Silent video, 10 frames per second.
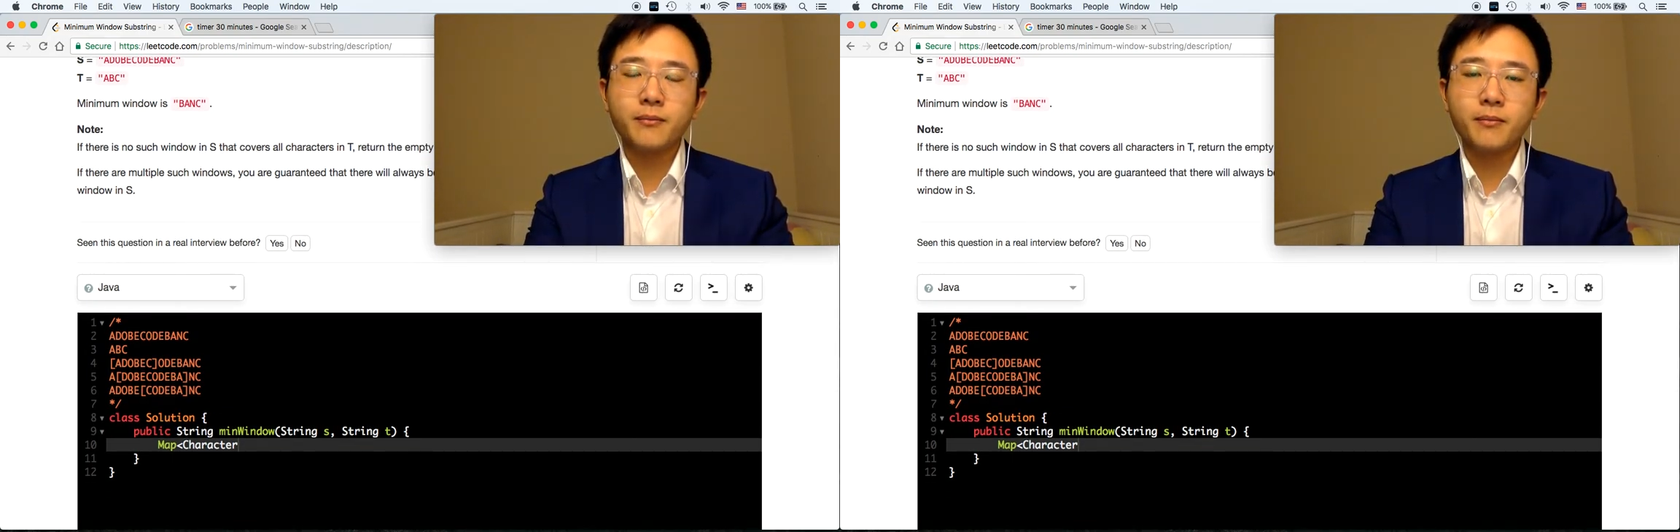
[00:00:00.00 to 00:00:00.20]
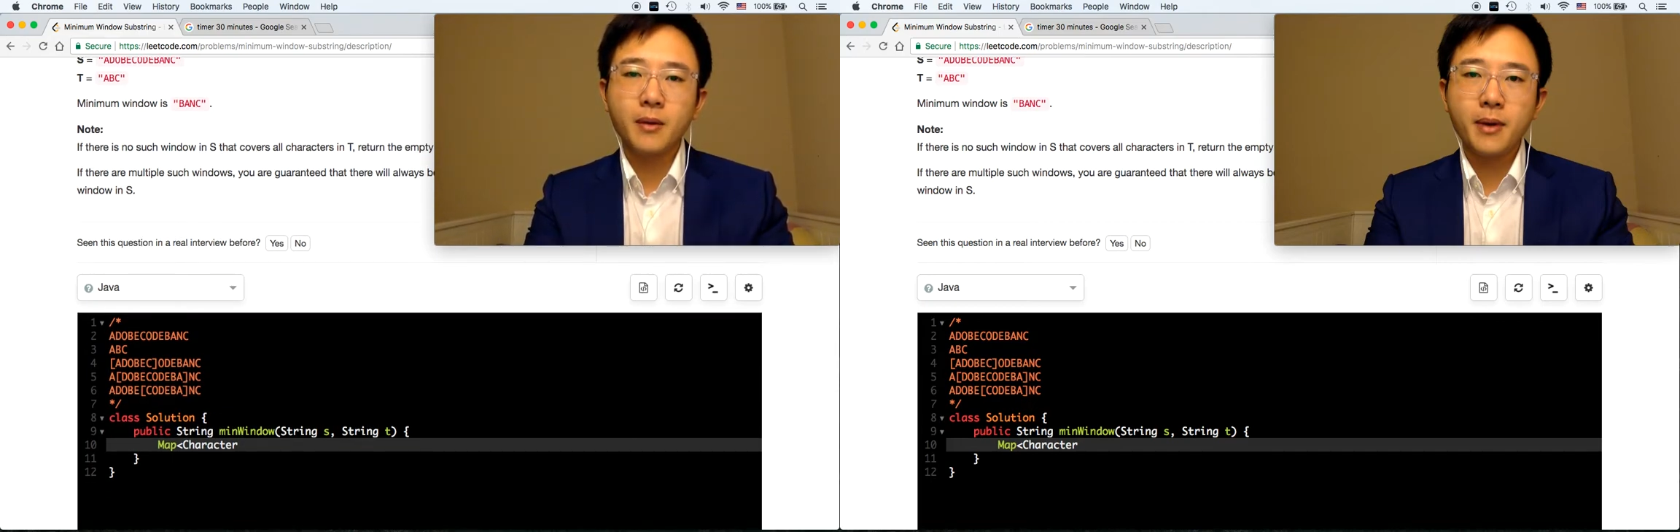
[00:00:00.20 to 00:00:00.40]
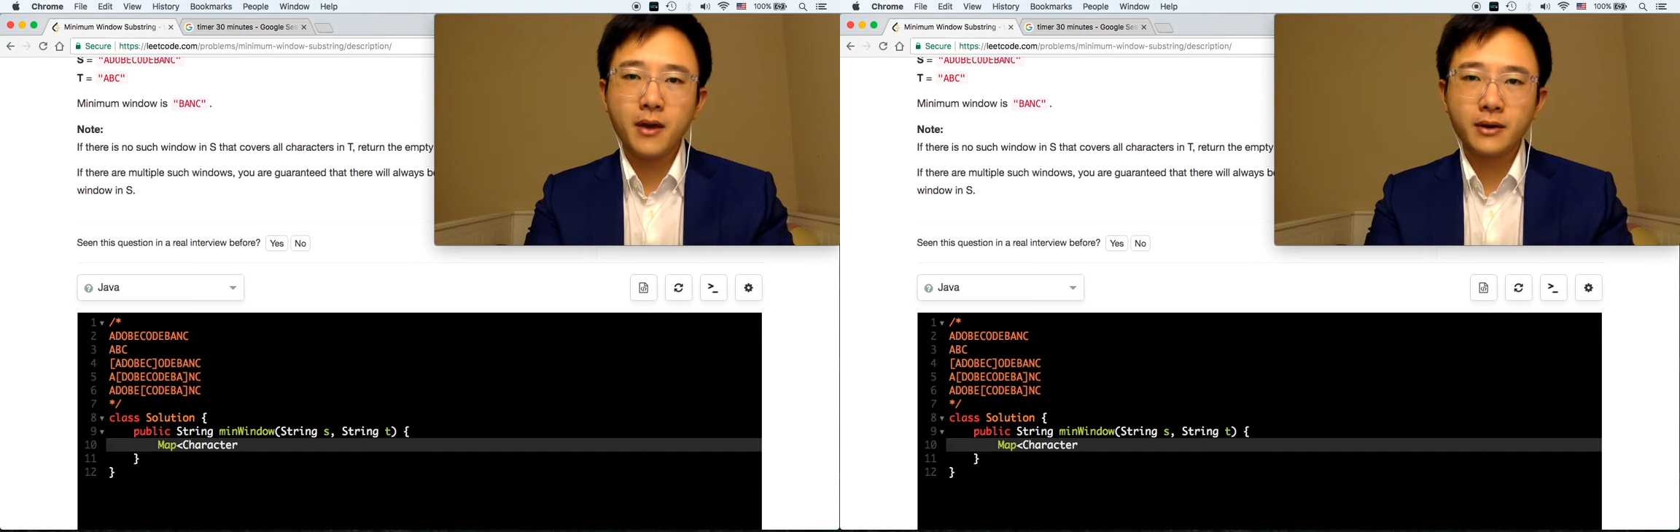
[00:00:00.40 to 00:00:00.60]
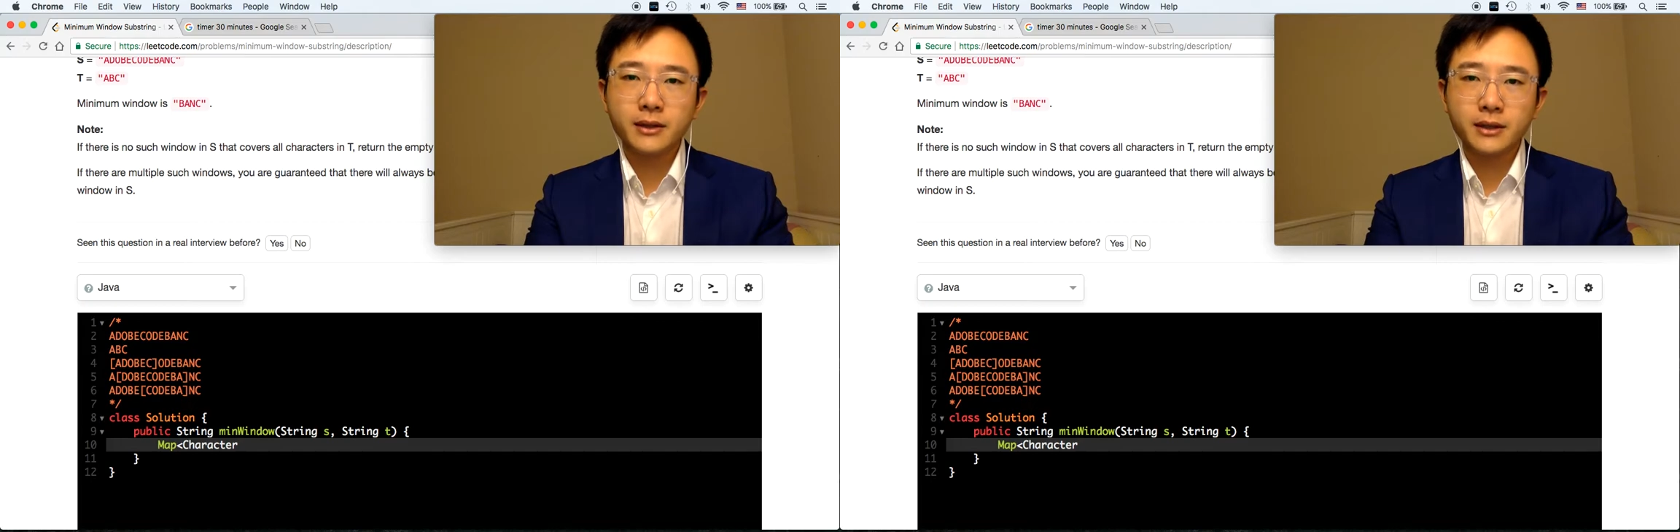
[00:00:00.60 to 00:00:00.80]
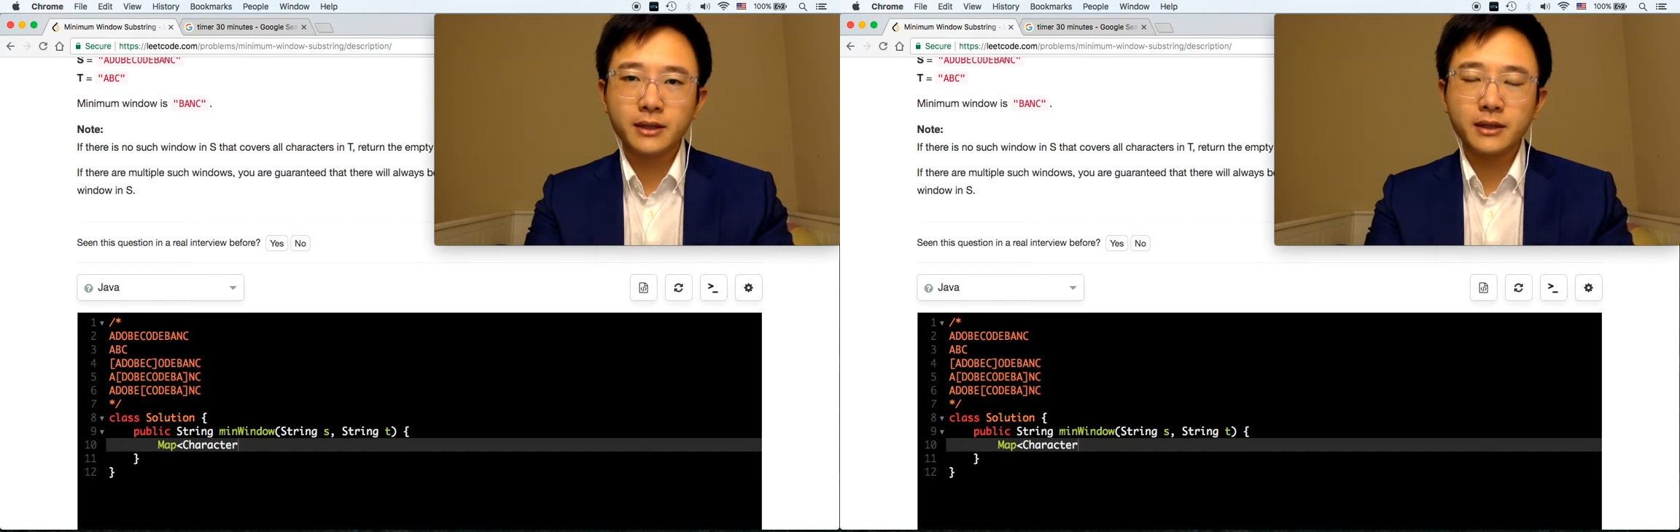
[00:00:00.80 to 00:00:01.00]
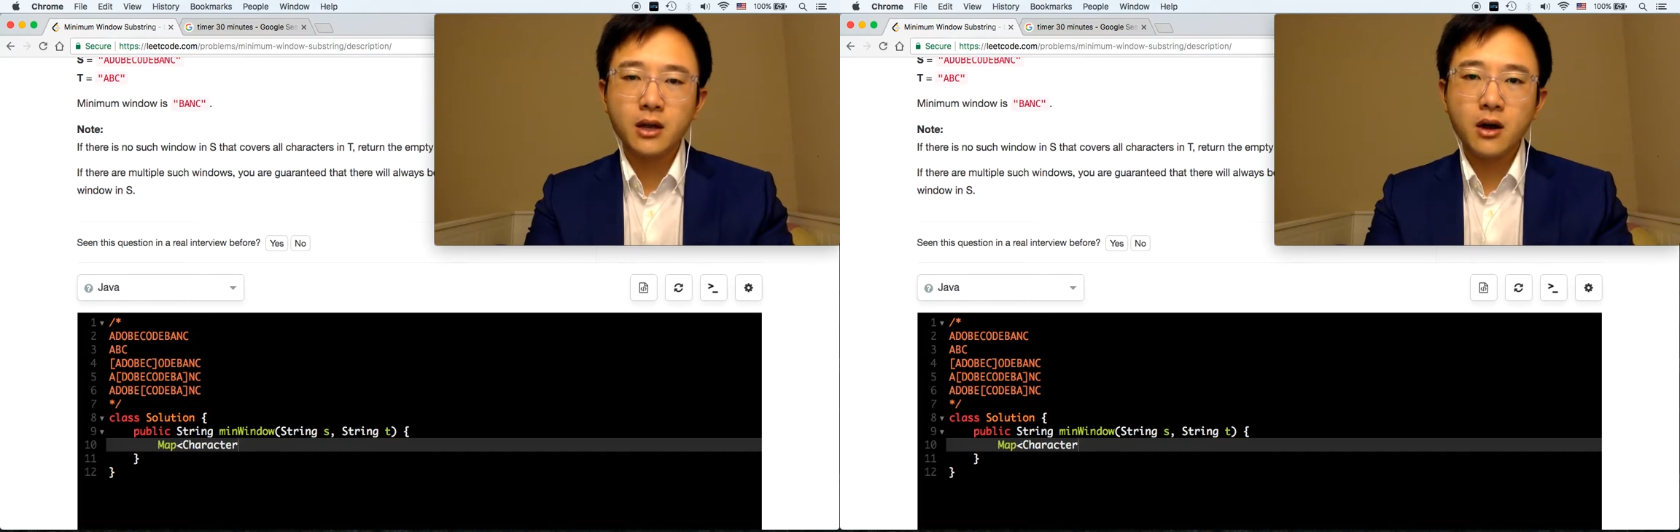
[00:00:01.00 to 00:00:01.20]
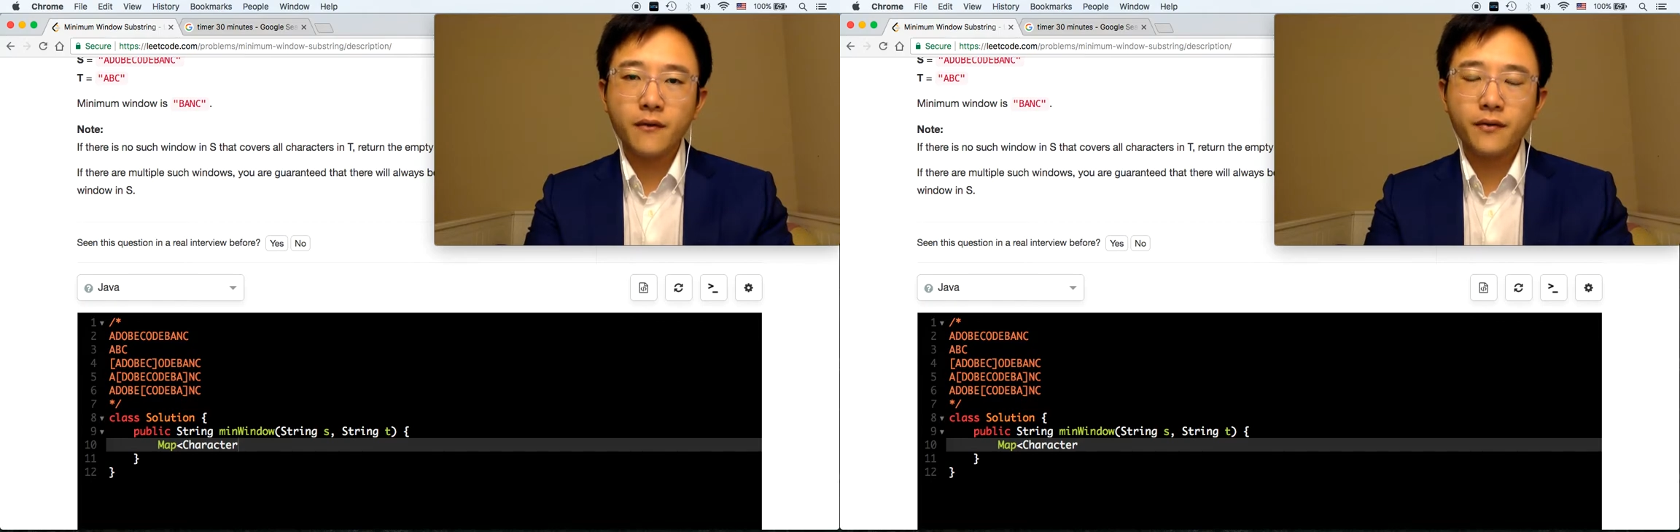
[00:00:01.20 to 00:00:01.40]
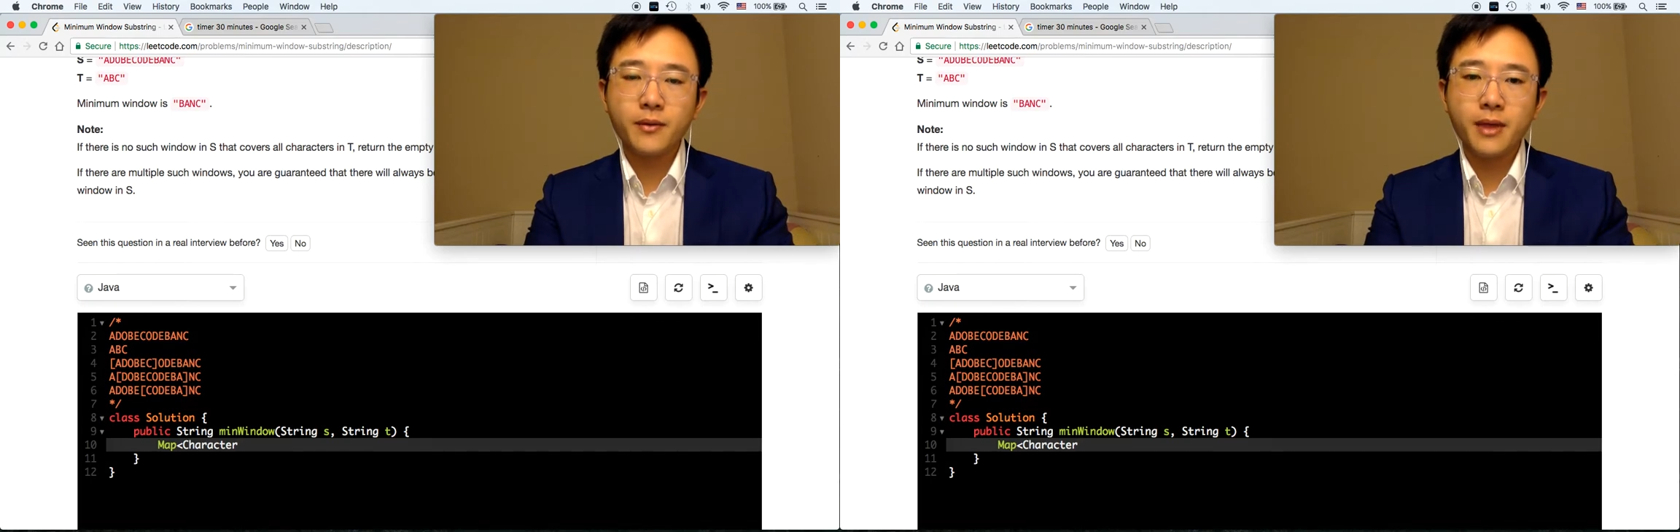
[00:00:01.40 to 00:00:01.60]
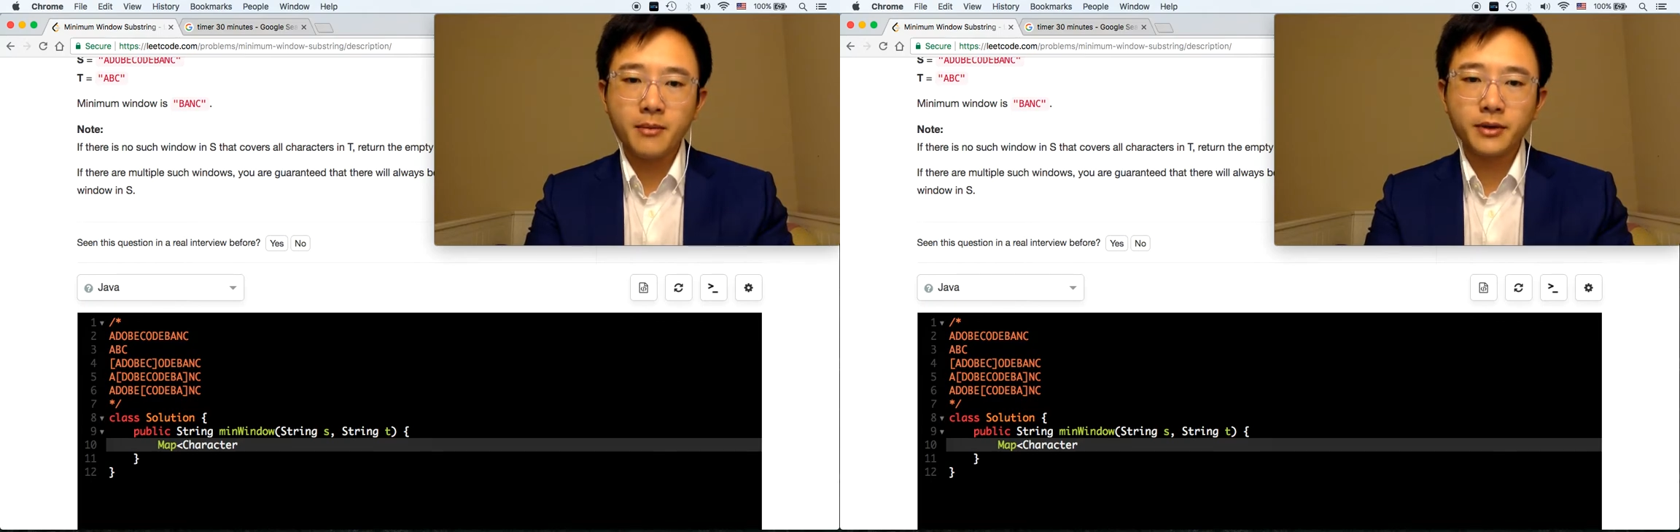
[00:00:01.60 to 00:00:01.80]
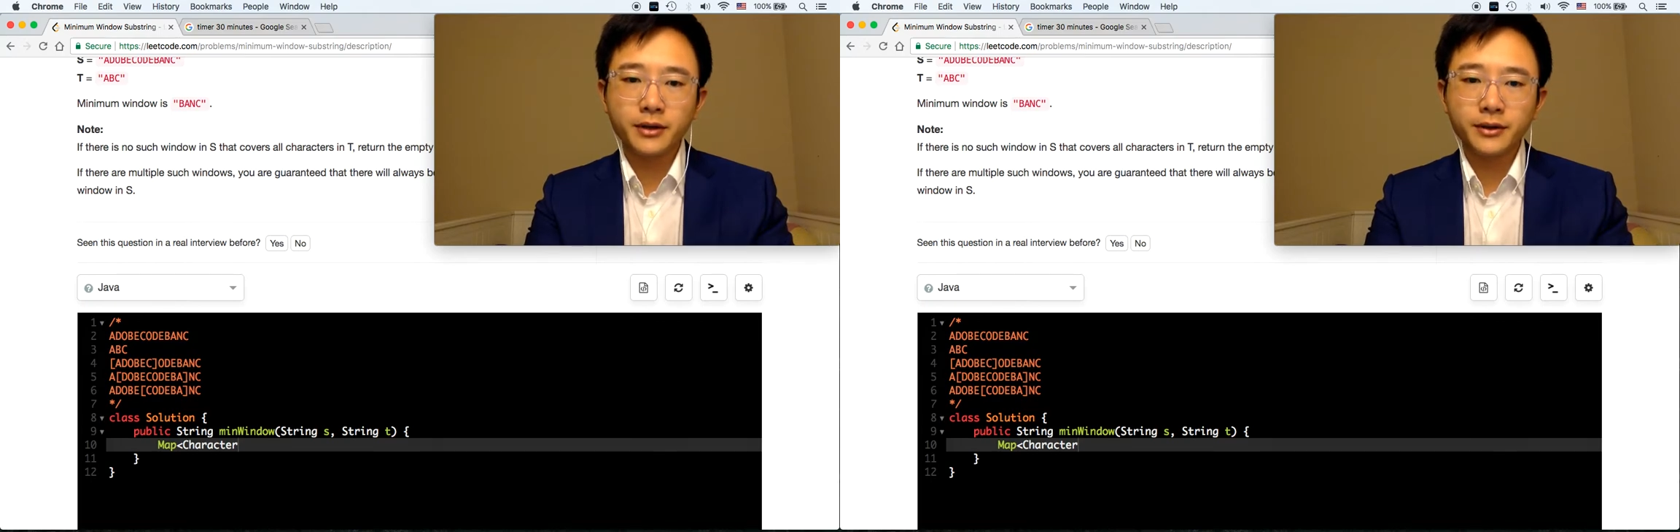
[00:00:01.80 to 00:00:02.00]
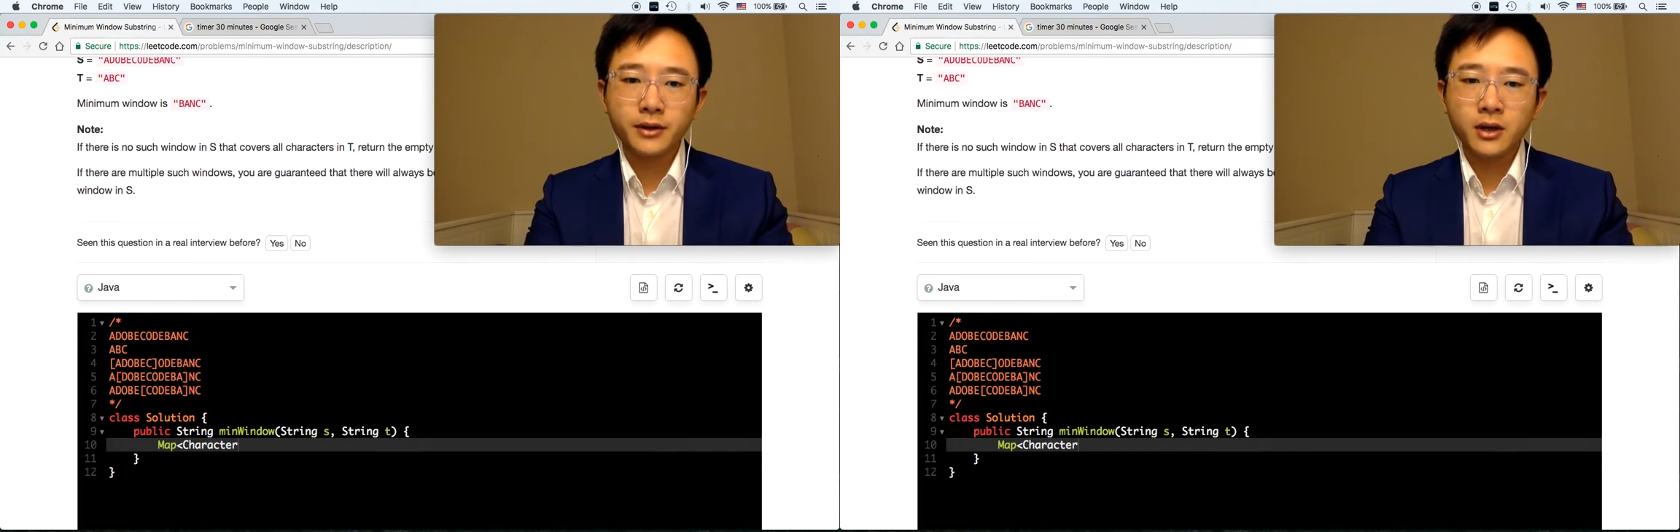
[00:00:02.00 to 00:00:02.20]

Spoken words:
appearances of the numbers.